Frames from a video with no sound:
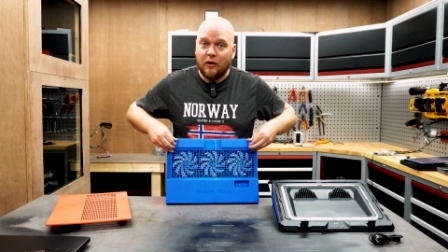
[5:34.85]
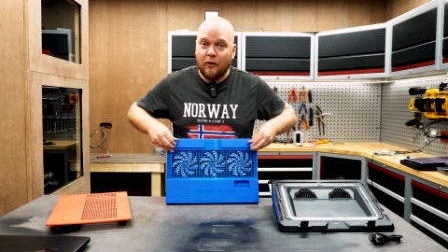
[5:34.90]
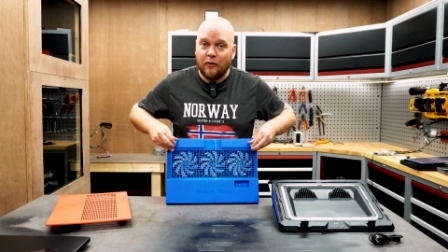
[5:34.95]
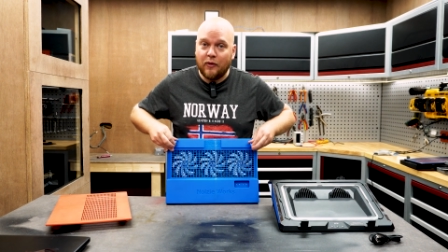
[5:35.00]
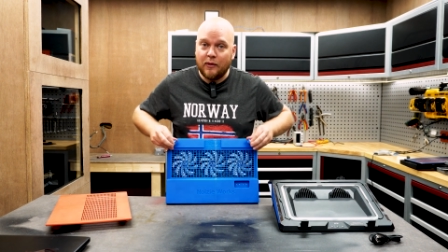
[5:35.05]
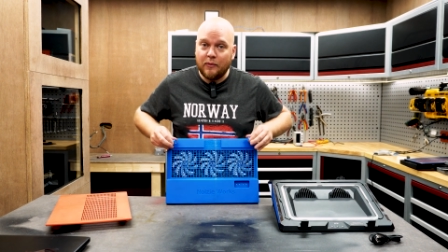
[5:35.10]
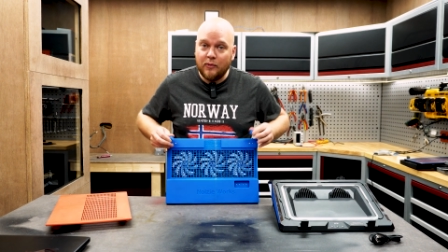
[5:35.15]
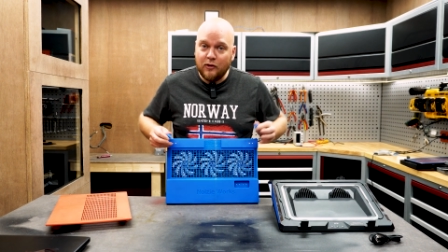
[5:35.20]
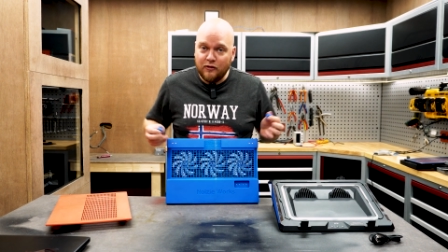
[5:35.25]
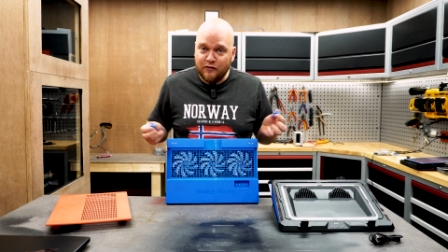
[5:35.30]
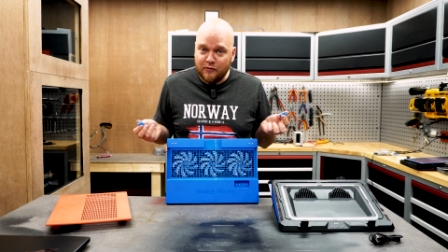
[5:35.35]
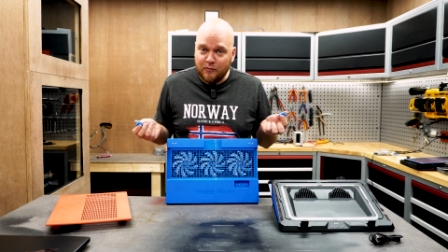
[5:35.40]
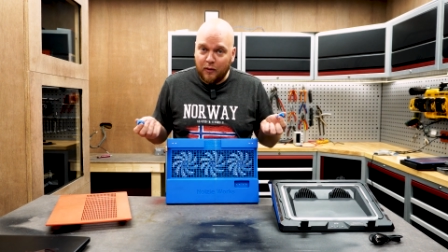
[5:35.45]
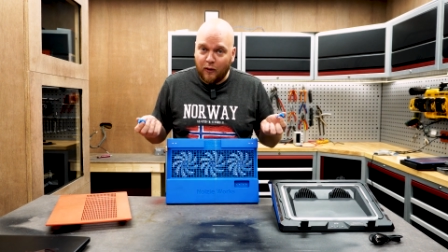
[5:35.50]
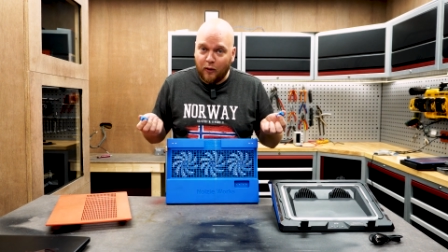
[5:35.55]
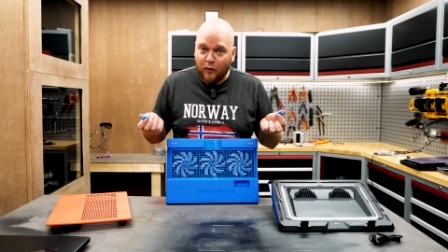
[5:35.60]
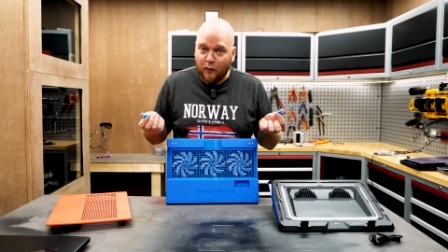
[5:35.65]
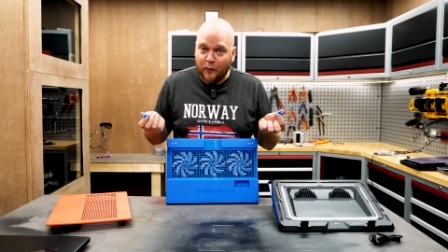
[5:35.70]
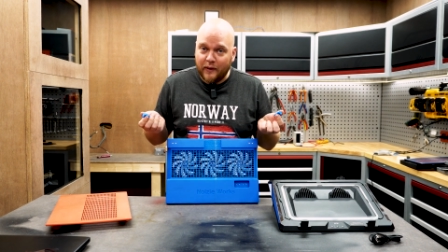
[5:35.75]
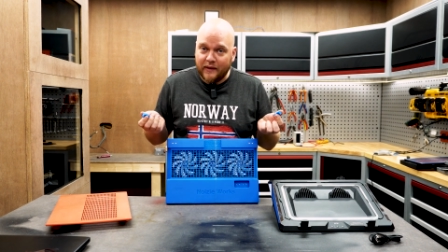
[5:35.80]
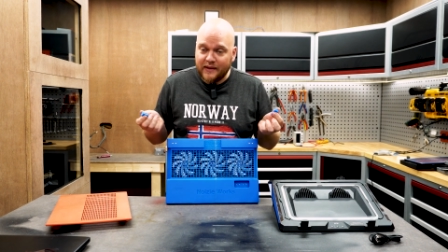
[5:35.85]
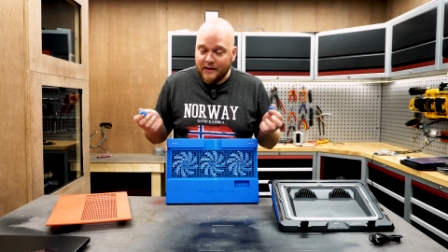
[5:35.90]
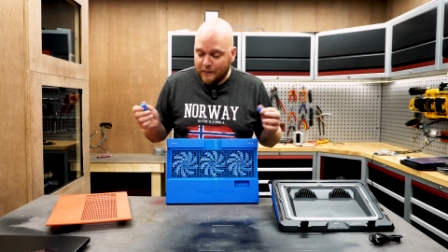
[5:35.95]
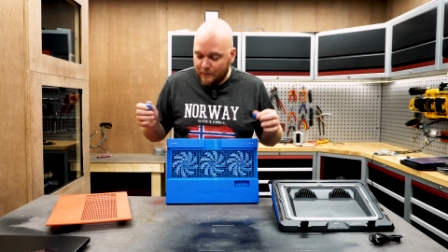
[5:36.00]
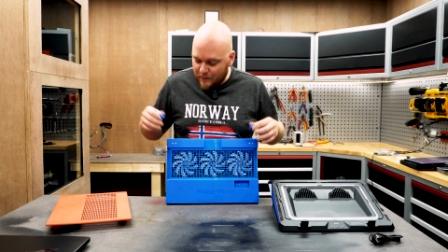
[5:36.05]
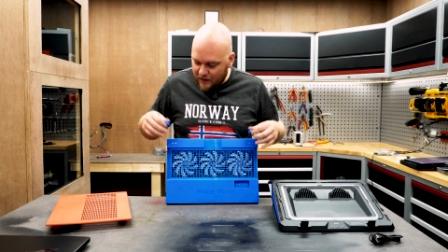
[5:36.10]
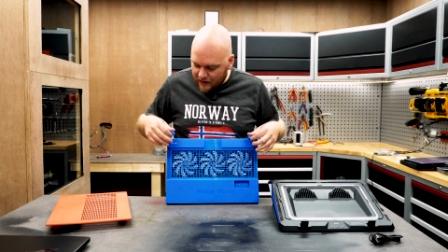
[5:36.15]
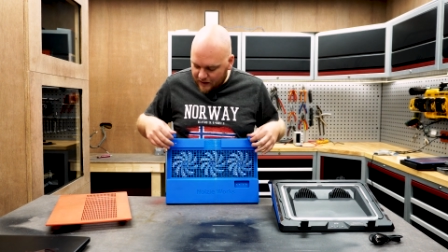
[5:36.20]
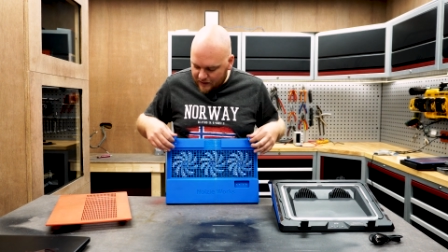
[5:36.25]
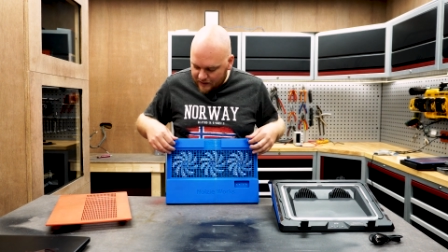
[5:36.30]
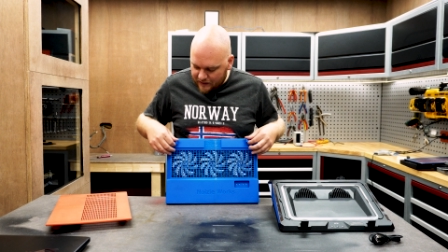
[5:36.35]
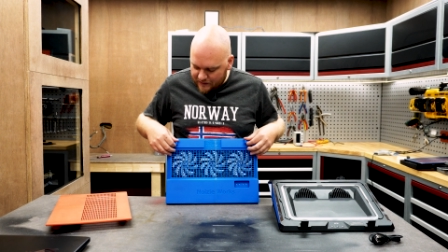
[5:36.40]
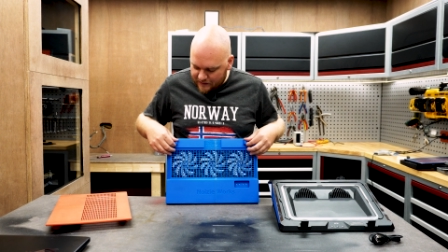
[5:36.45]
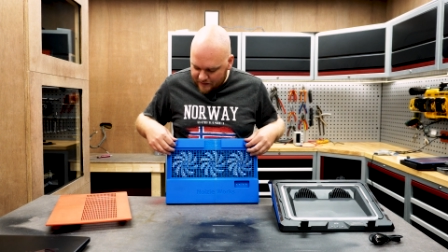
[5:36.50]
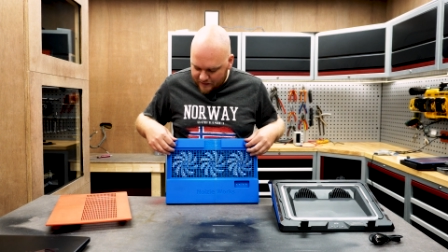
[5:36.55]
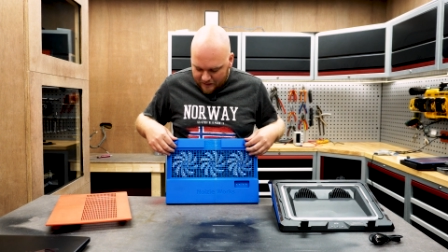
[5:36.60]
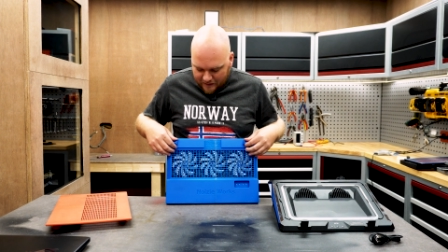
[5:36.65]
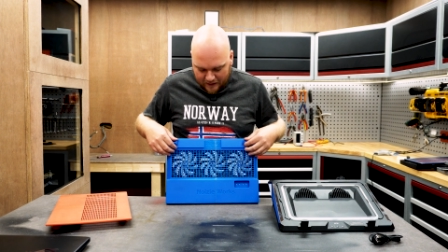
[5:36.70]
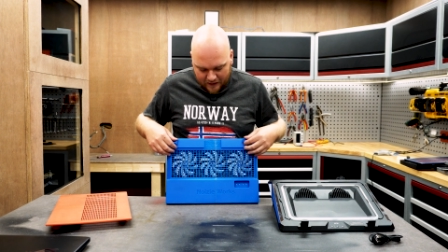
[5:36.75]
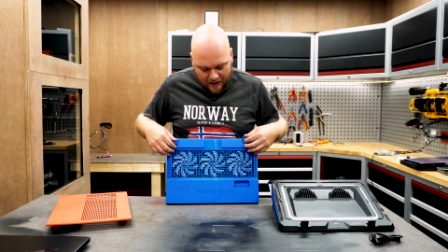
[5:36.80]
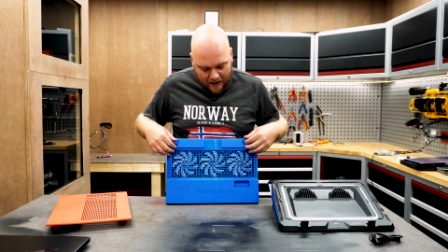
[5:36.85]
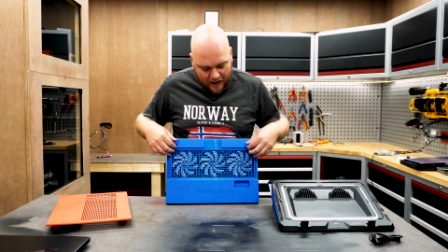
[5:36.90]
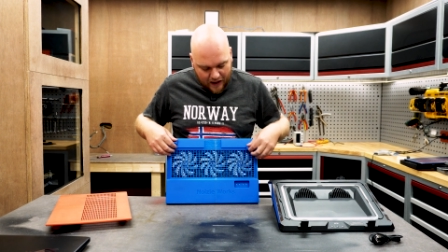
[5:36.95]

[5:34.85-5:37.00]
removable with magnets